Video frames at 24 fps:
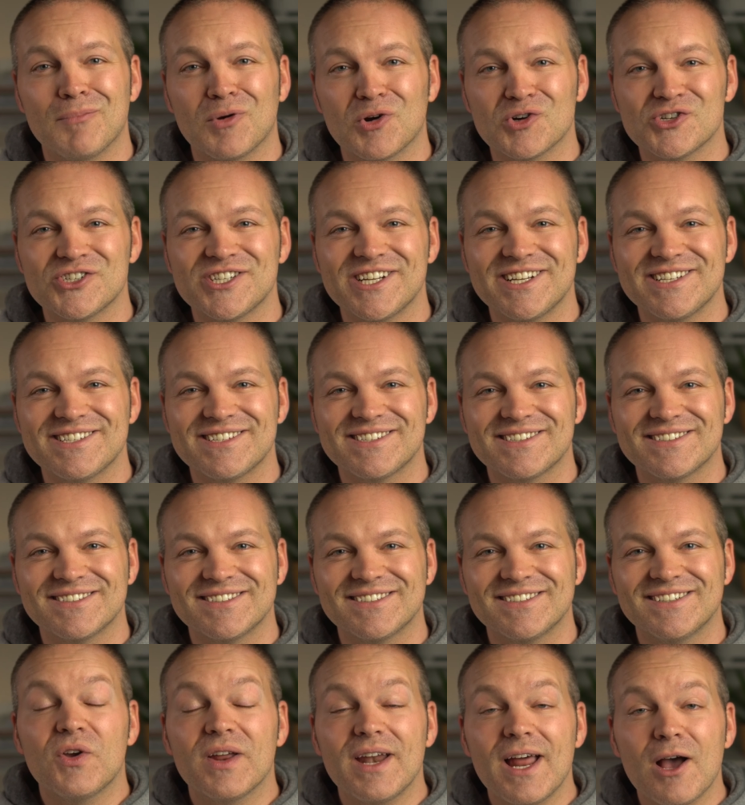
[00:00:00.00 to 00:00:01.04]
merchants.
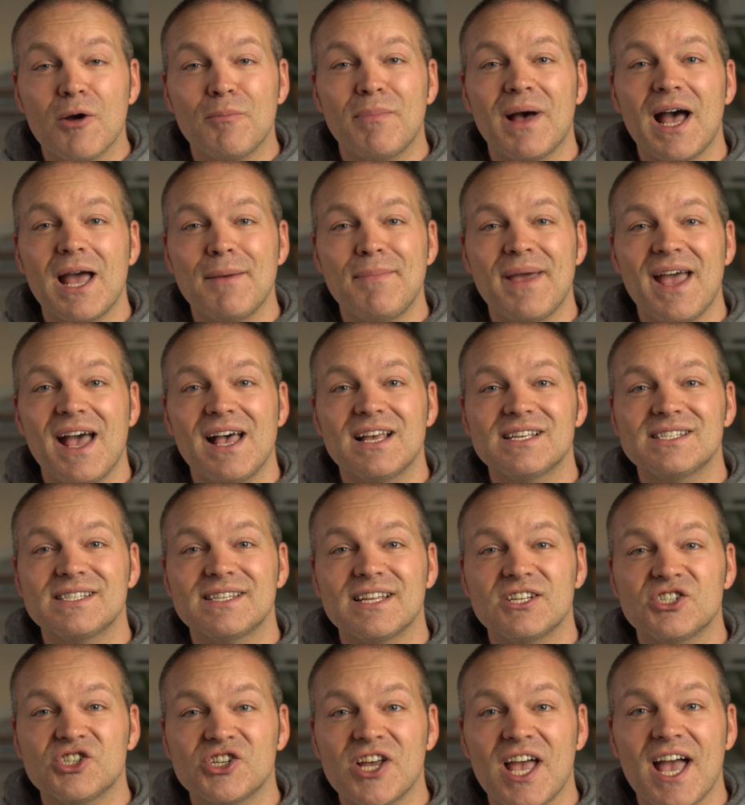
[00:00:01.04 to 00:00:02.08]
You can now bypass
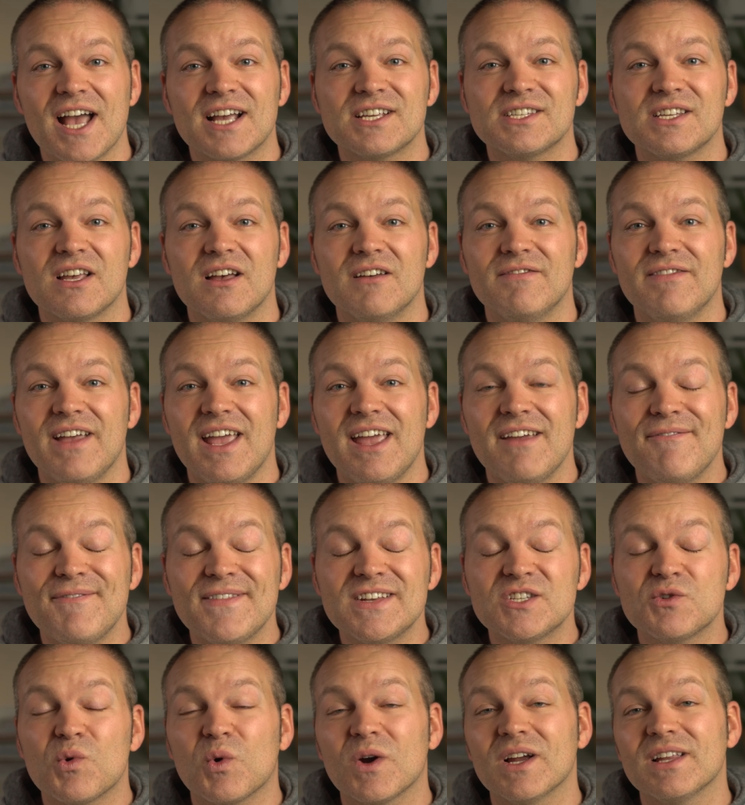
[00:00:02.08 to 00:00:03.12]
the checks of
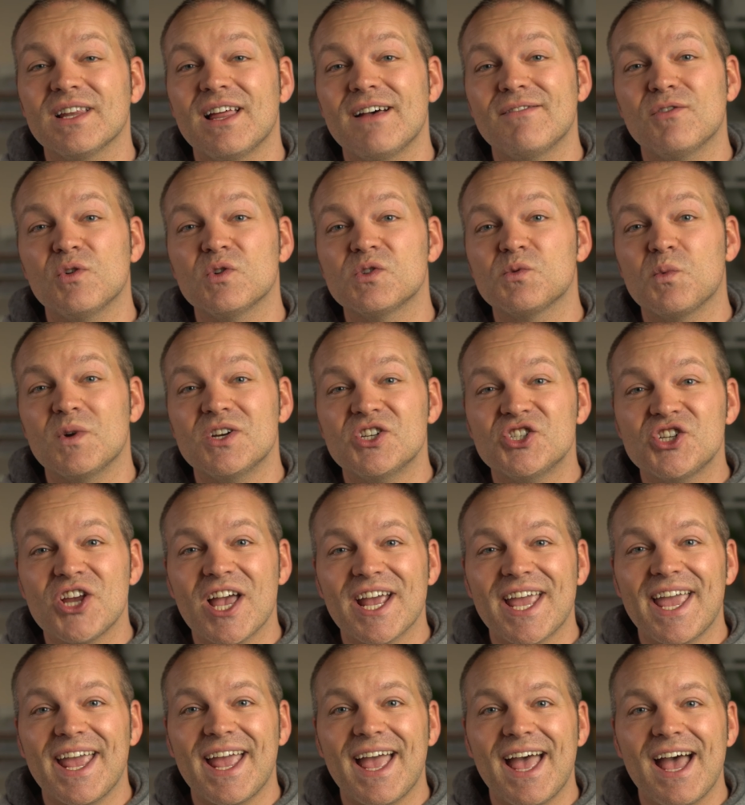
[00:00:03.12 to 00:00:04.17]
inventory levels when
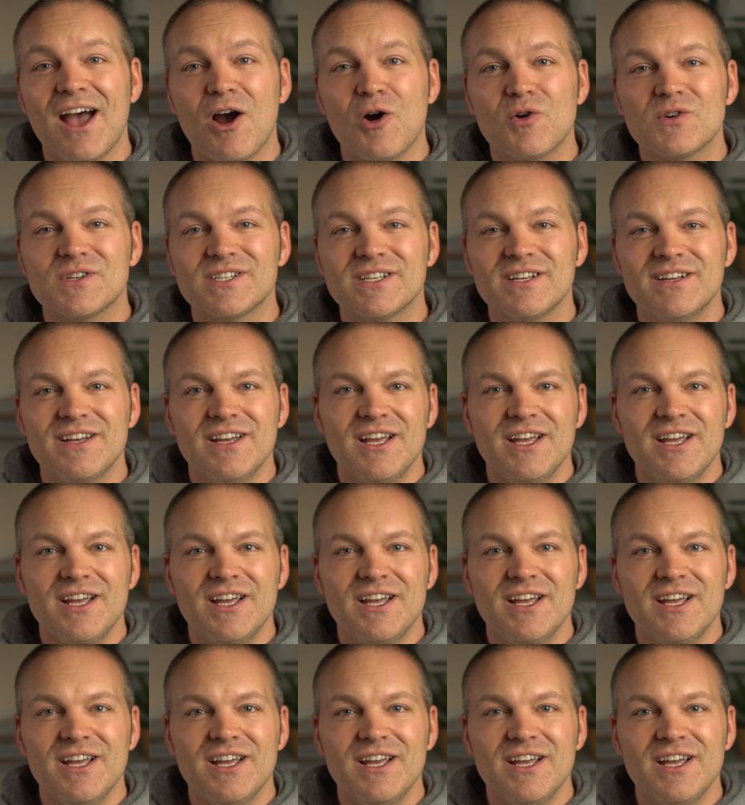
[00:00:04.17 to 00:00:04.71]
checking out,